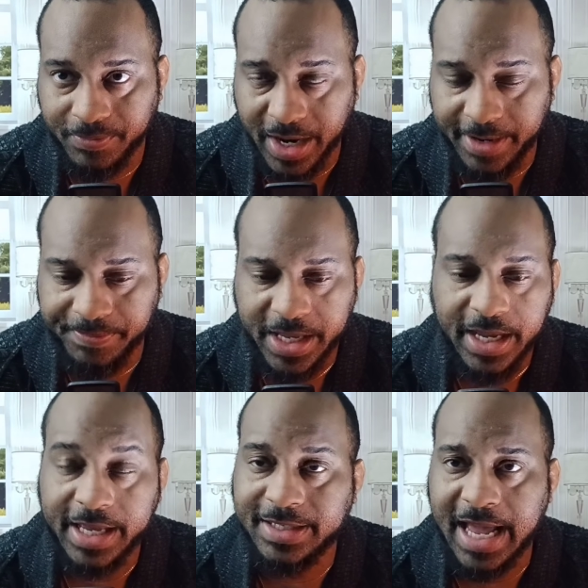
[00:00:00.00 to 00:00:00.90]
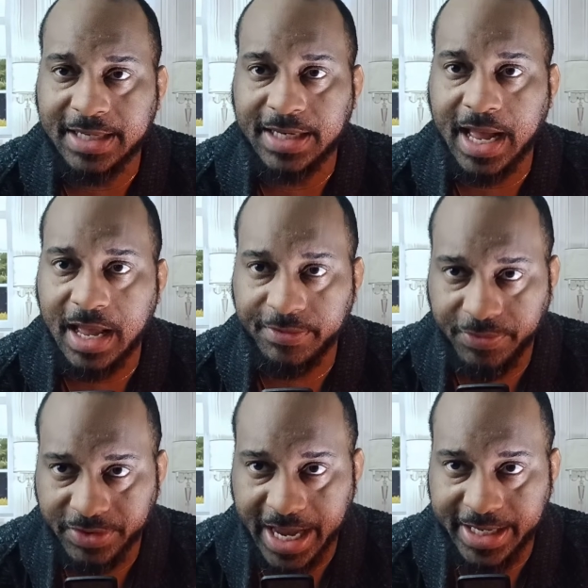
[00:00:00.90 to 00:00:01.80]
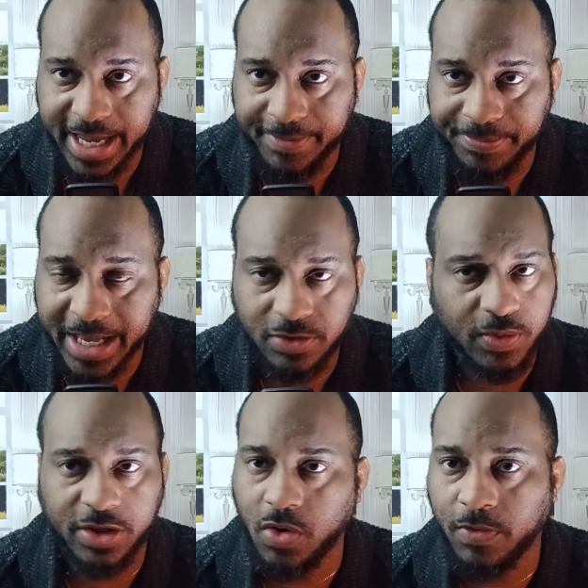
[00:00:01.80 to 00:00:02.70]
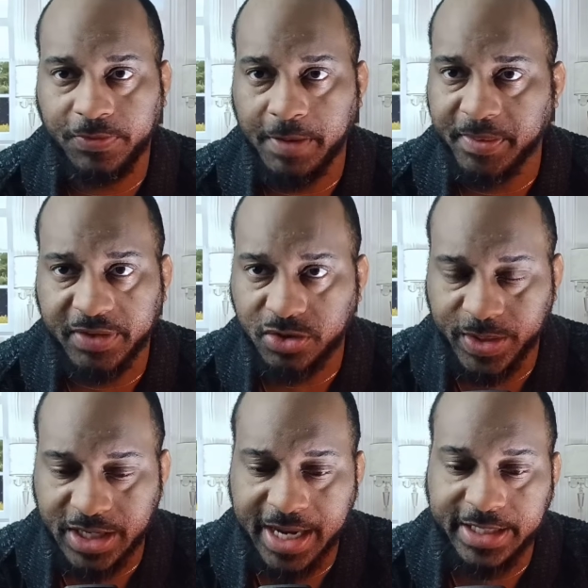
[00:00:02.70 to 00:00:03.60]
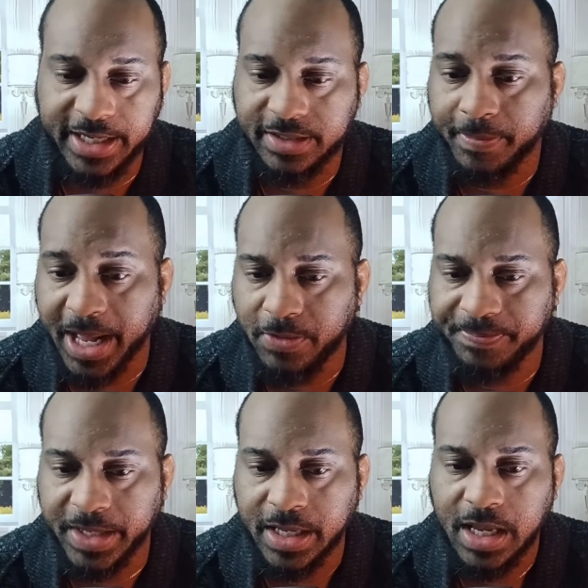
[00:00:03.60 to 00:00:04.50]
Right? It's not time for that yet. That's what the whole flip of the switch idea is about.